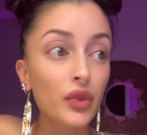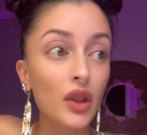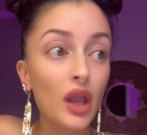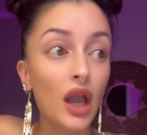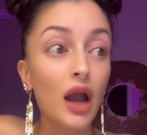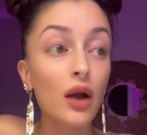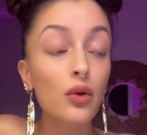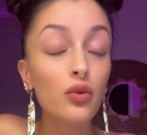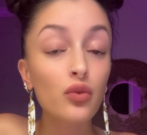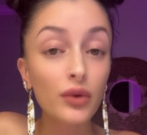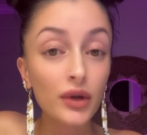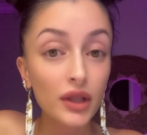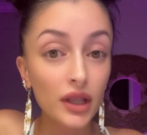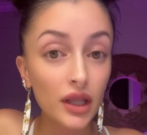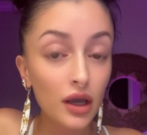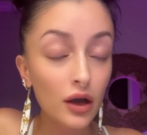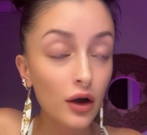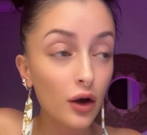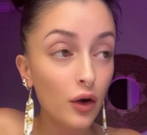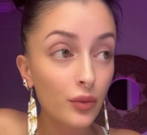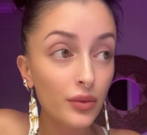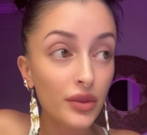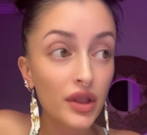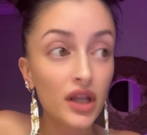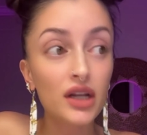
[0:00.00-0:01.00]
I really
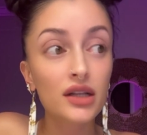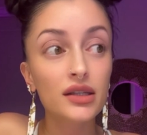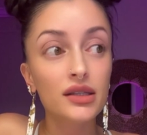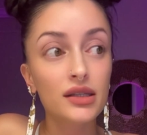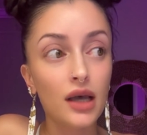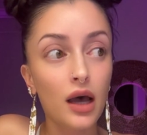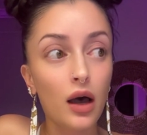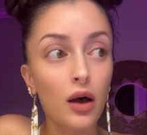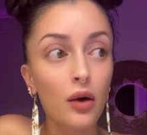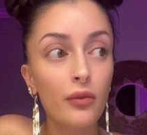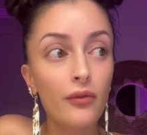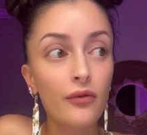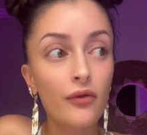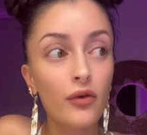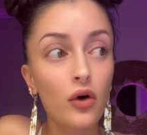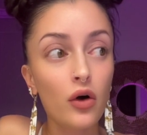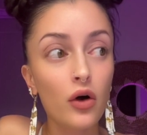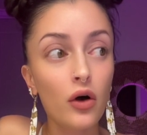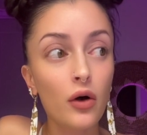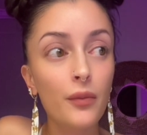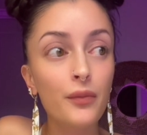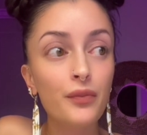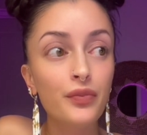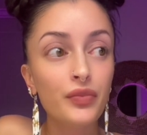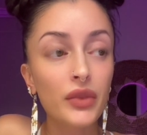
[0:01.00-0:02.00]
hope that it's
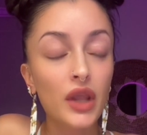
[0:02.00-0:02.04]
helpful.